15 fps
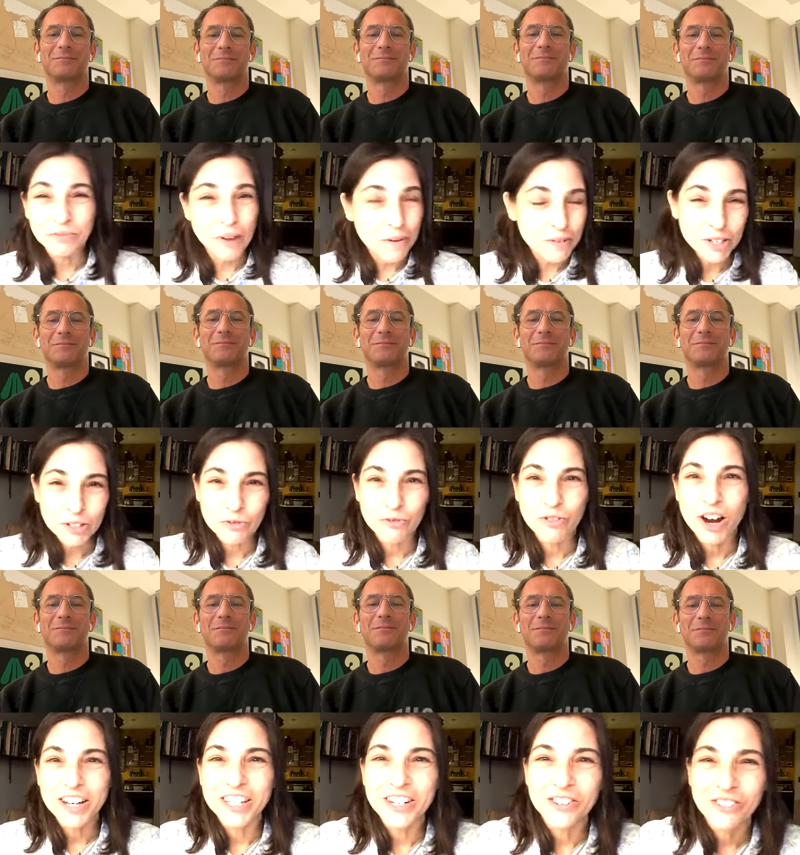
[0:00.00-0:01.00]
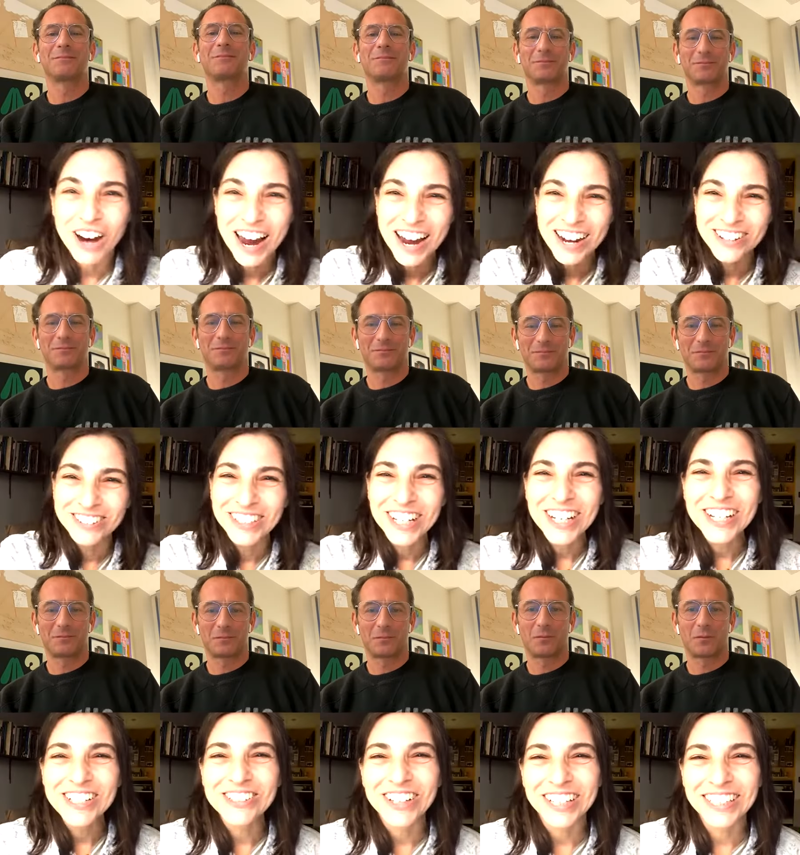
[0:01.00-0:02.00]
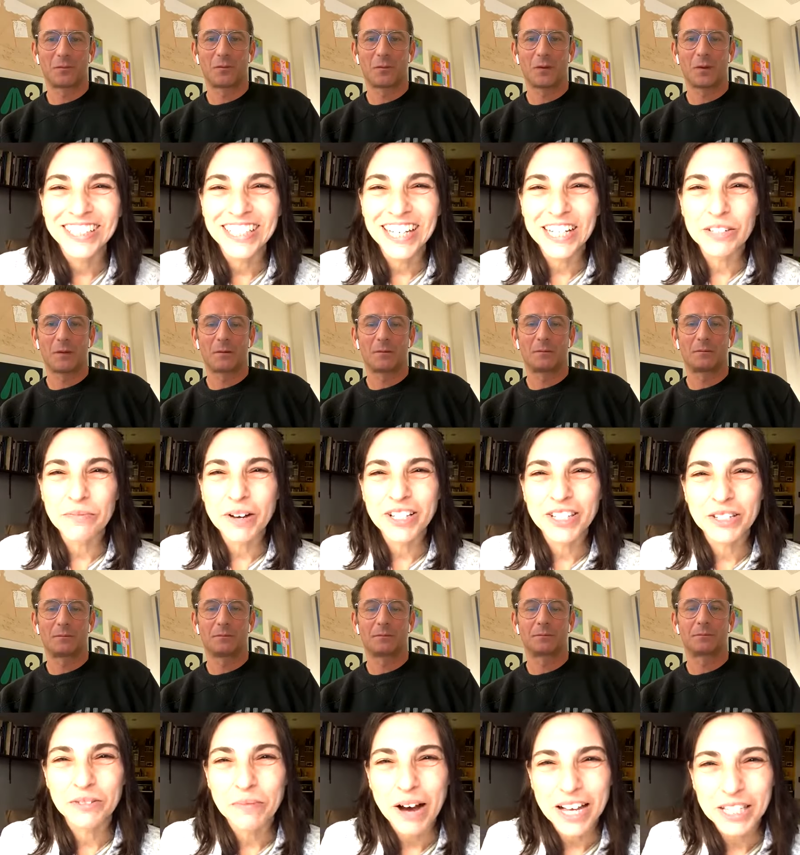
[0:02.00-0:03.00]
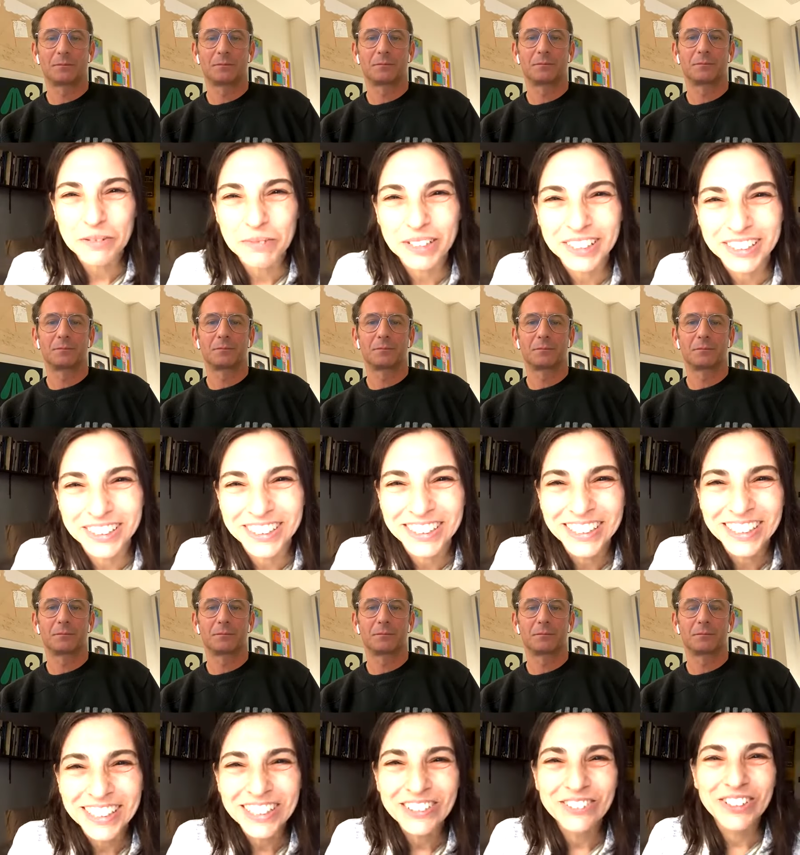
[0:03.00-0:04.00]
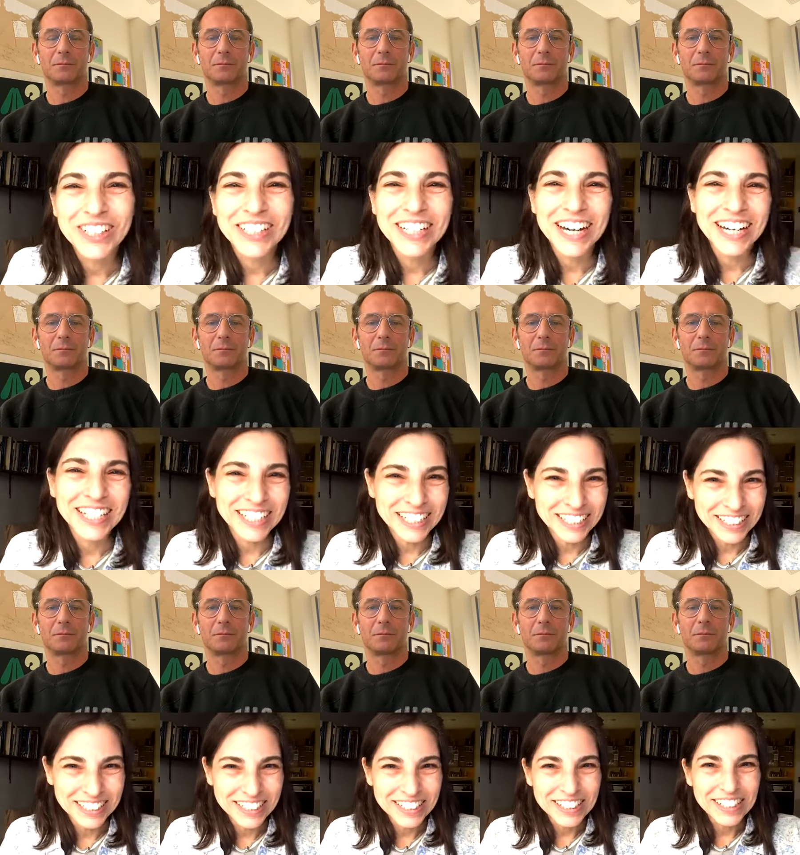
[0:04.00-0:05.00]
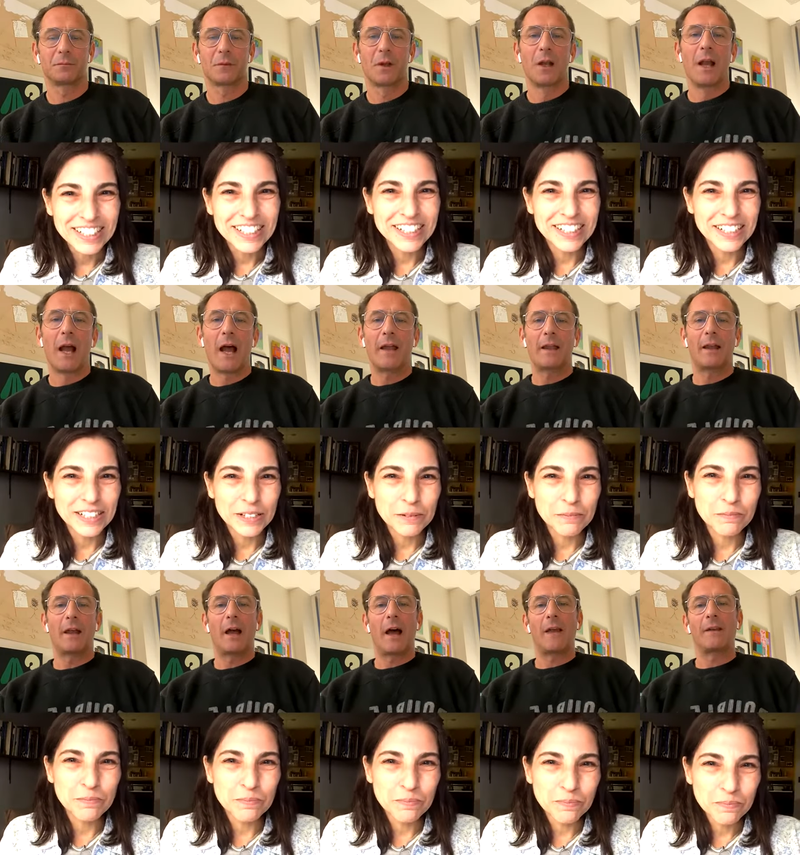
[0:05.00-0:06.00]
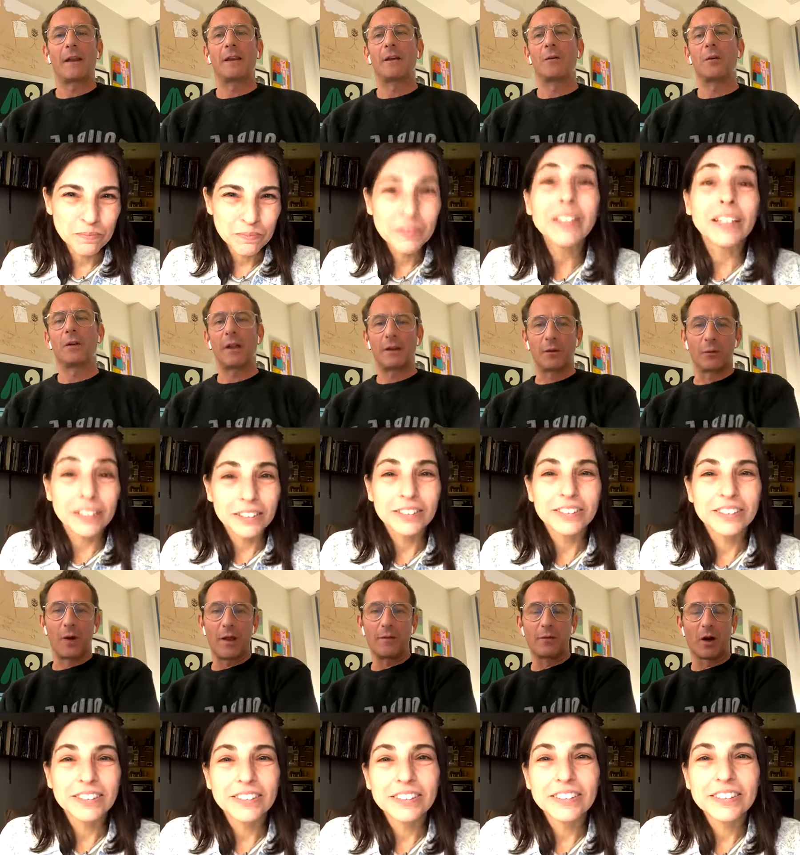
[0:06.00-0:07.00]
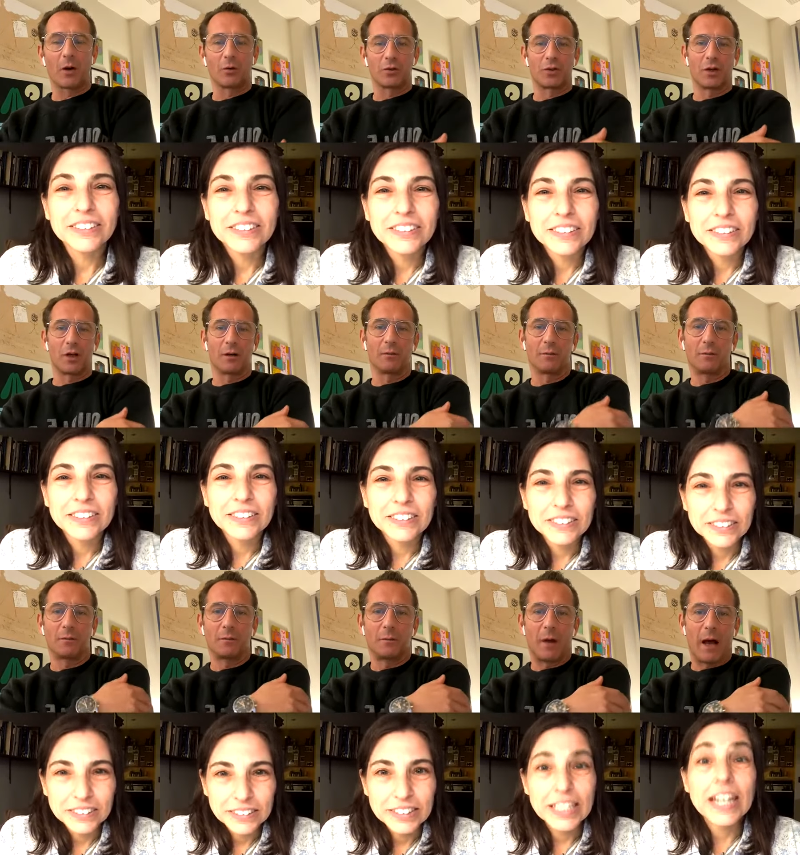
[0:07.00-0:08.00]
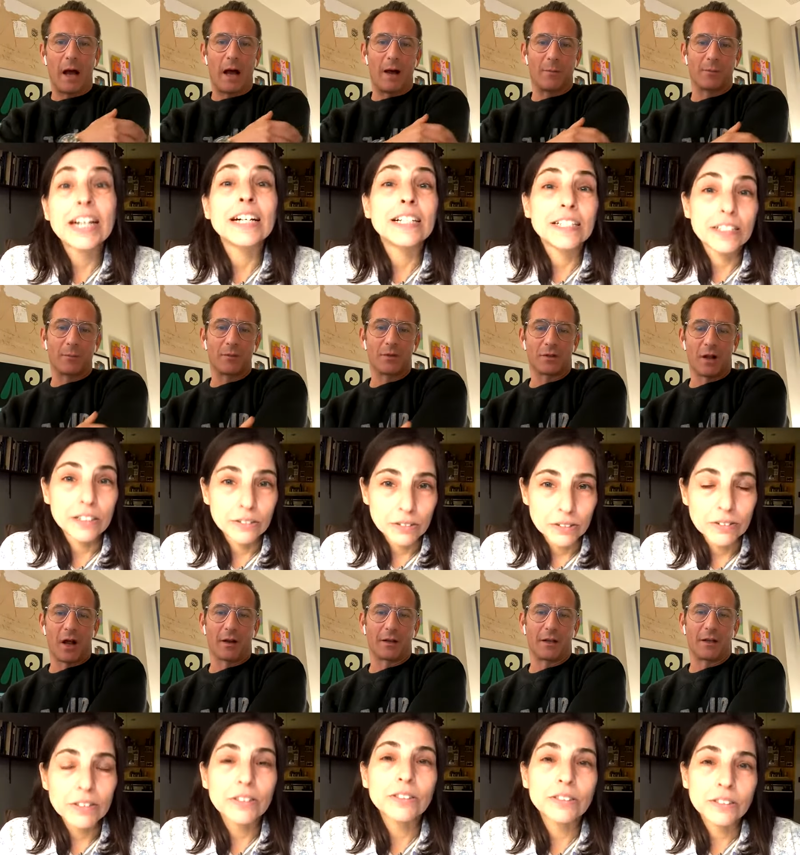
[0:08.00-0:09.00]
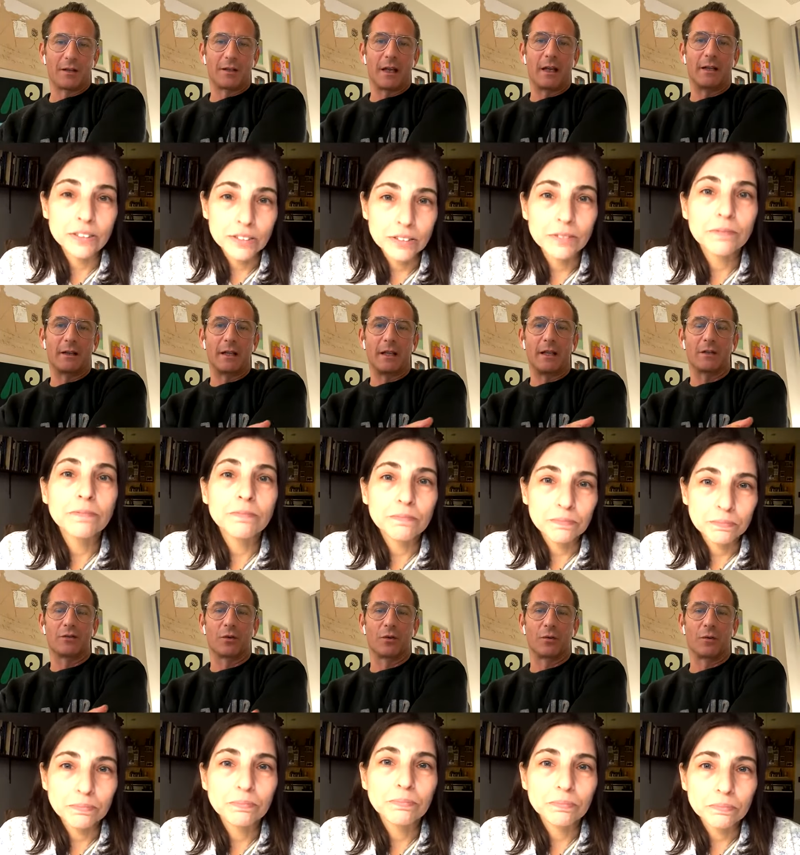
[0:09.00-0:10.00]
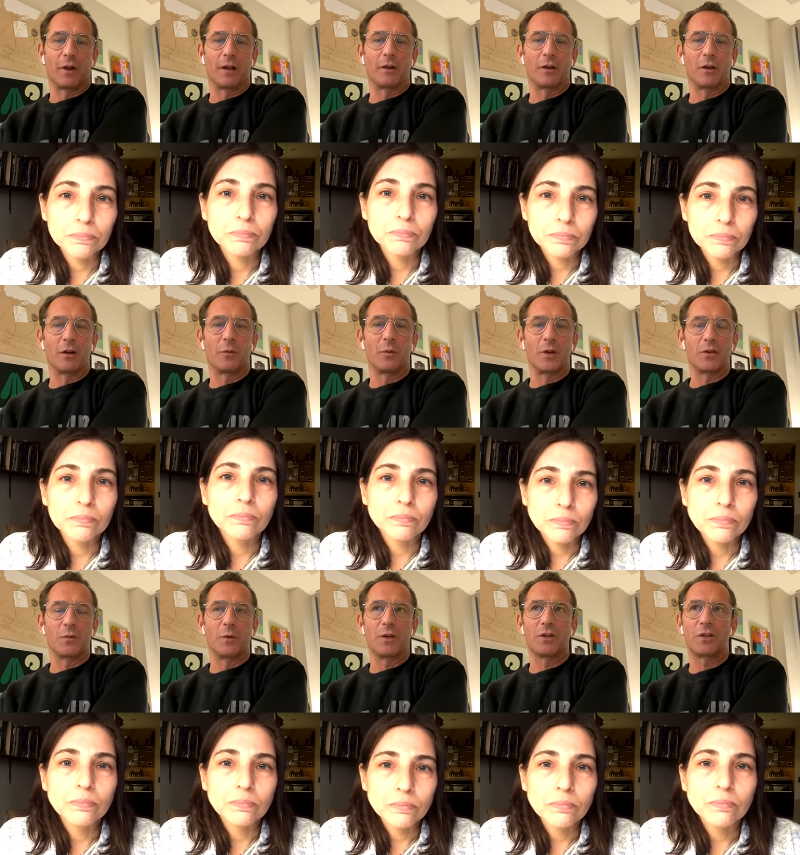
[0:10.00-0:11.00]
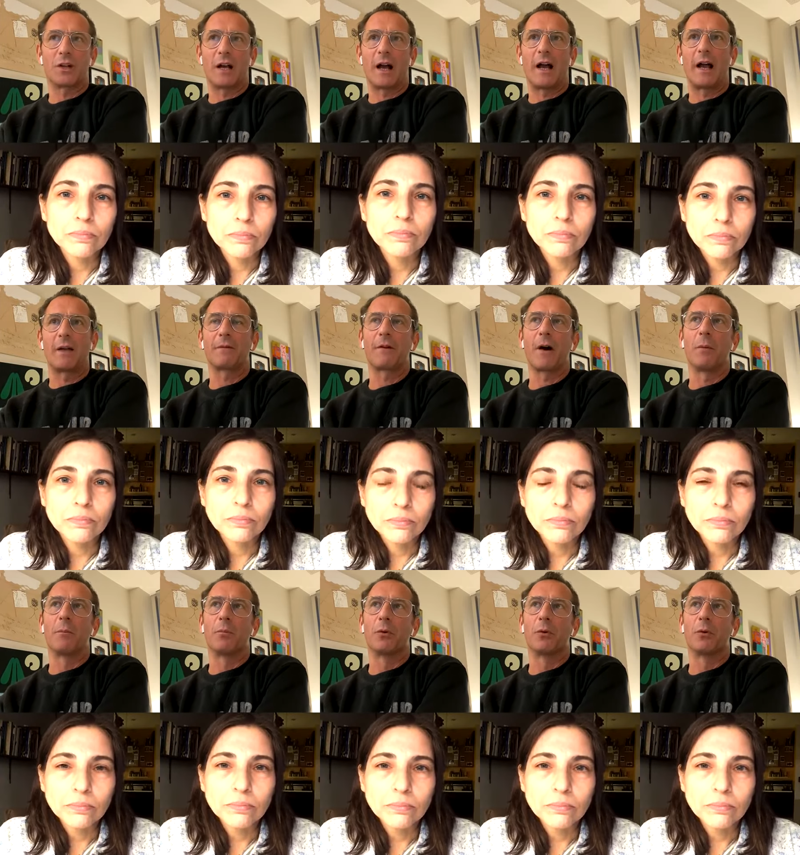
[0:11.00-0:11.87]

Speaker 1: probably just running around trying to get as much as possible into one night um,
Speaker 2: and then the then the rave culture um, started in the sort of like the which which I, I felt